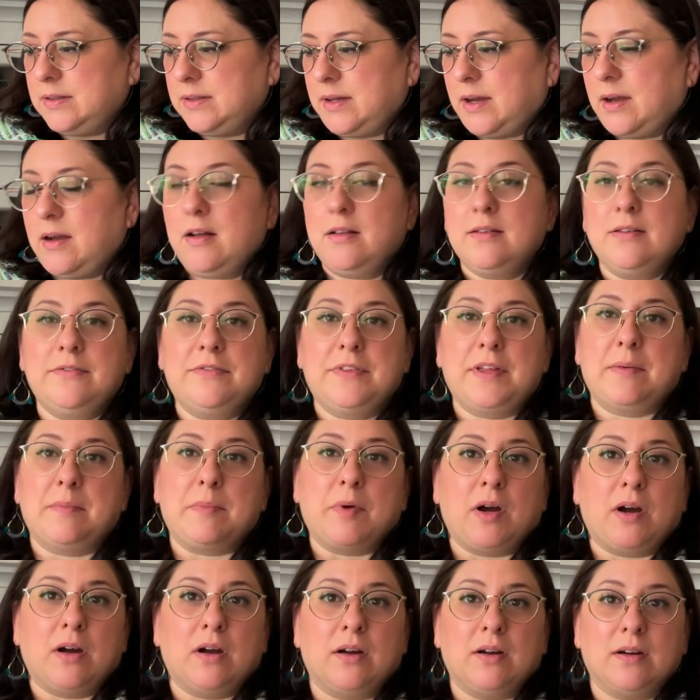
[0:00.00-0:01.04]
all of them
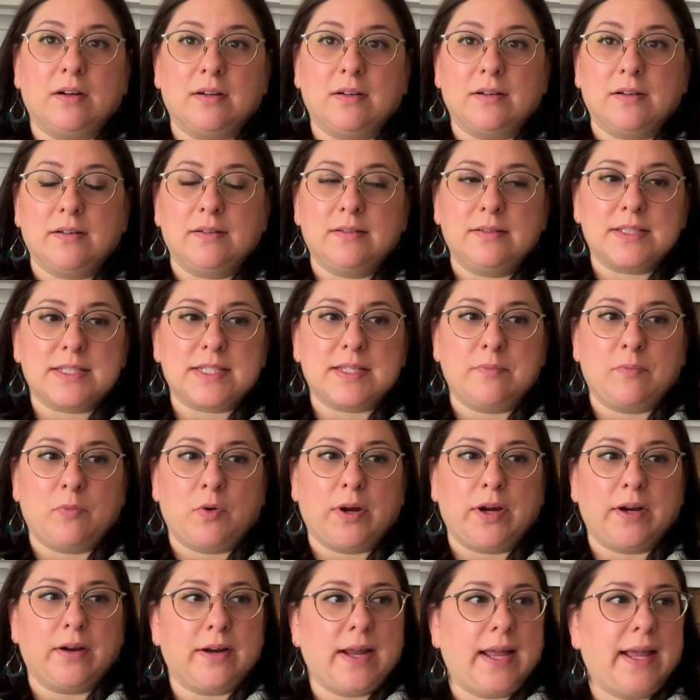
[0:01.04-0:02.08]
are
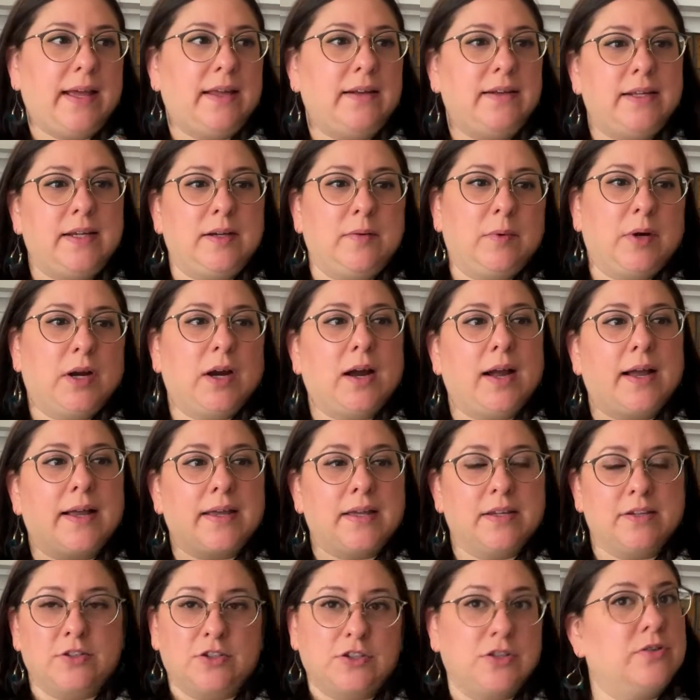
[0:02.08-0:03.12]
somewhere handy where I
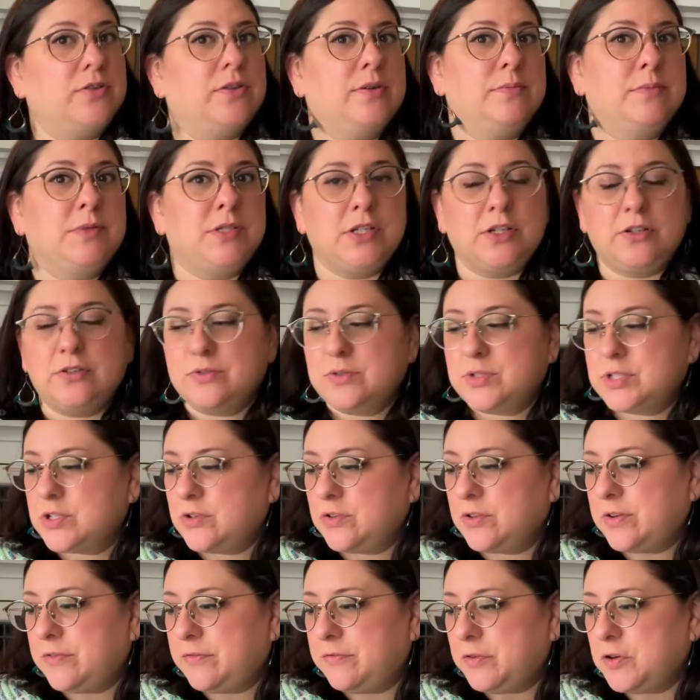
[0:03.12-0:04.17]
can show them to you. So
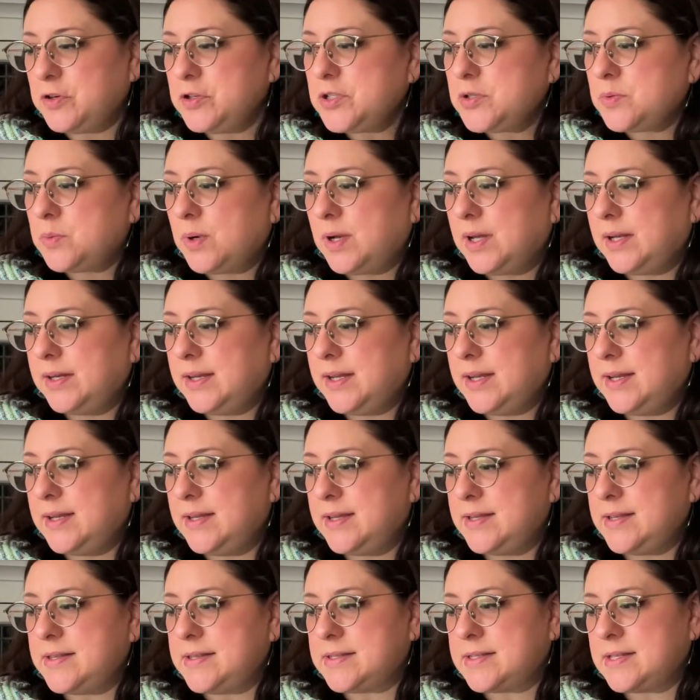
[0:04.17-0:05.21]
the first one
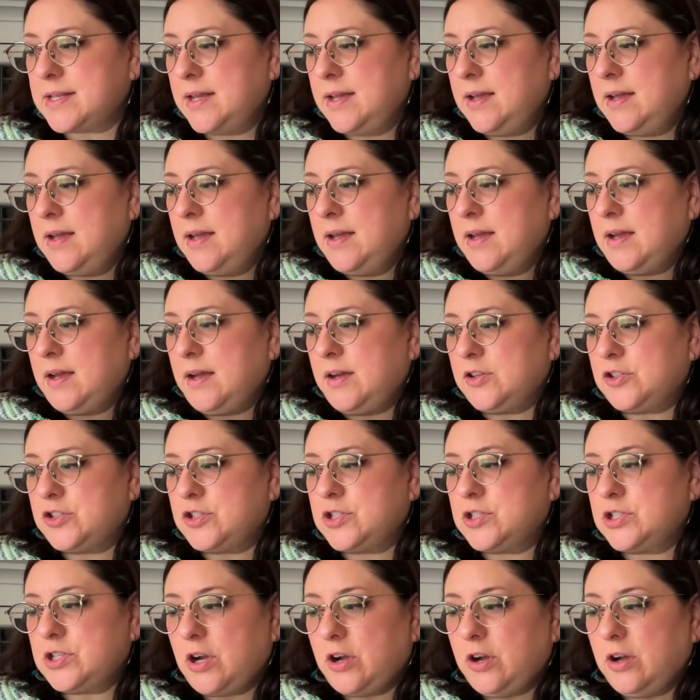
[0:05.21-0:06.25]
is a
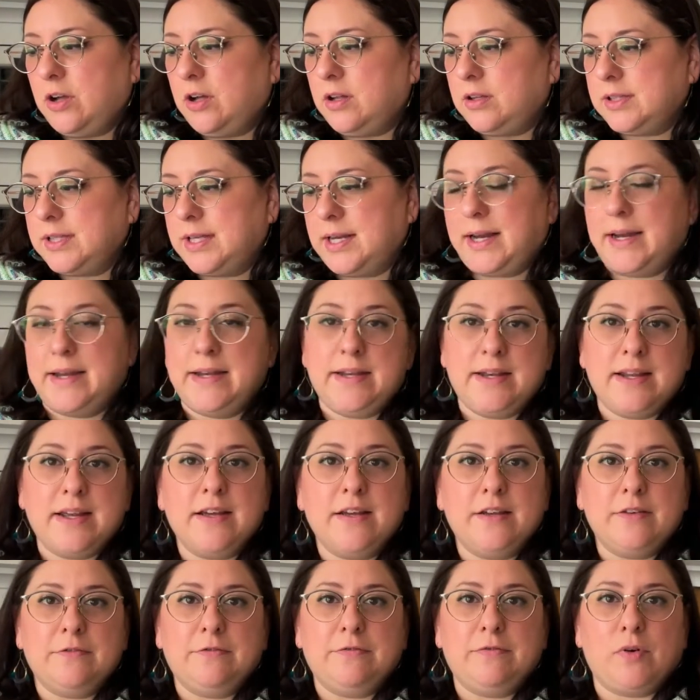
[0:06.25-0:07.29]
shawl that I
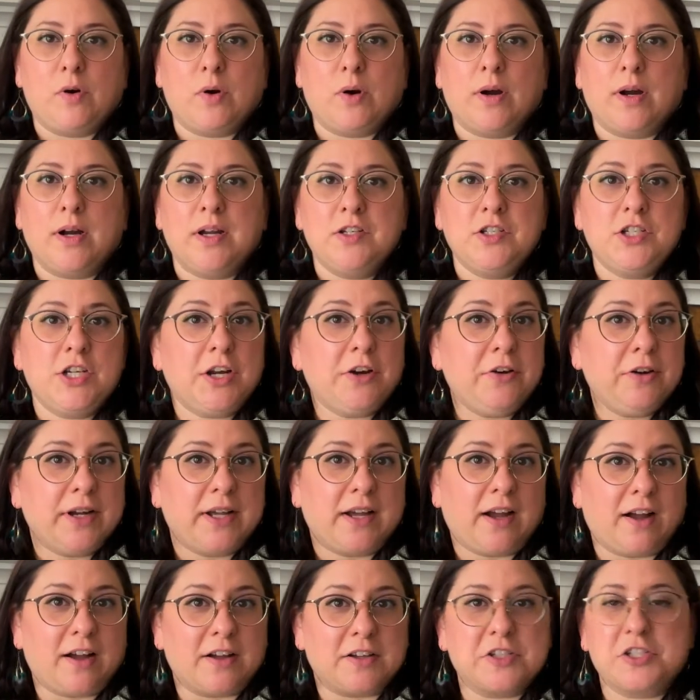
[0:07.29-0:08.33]
knit for a charity
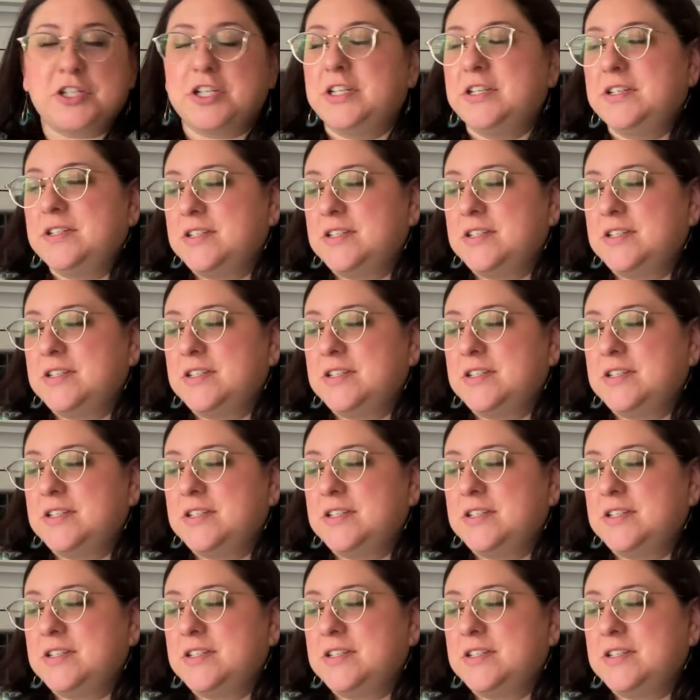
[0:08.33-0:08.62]
auction.